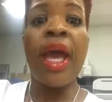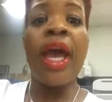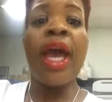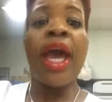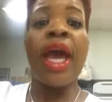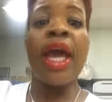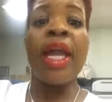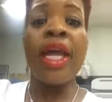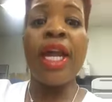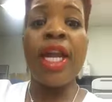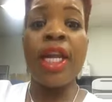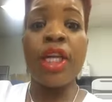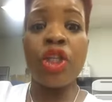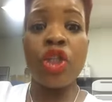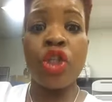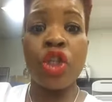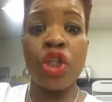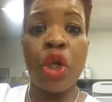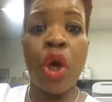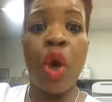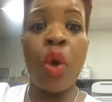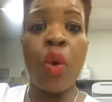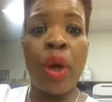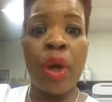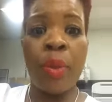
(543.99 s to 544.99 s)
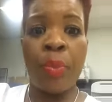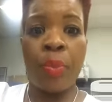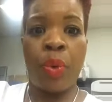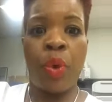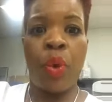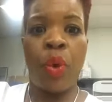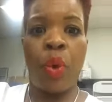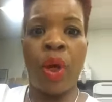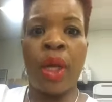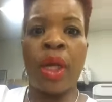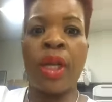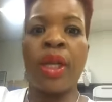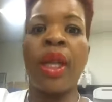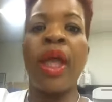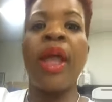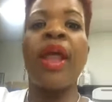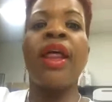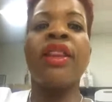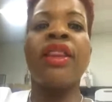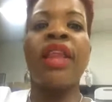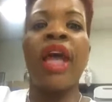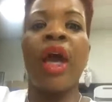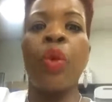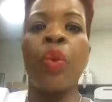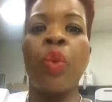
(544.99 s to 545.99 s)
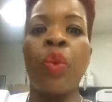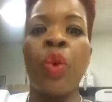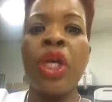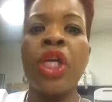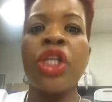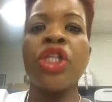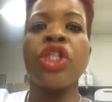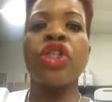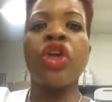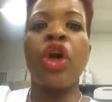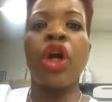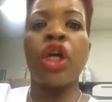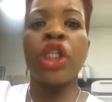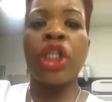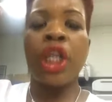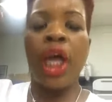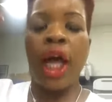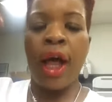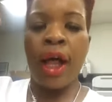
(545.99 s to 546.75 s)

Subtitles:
And it is so important that we start to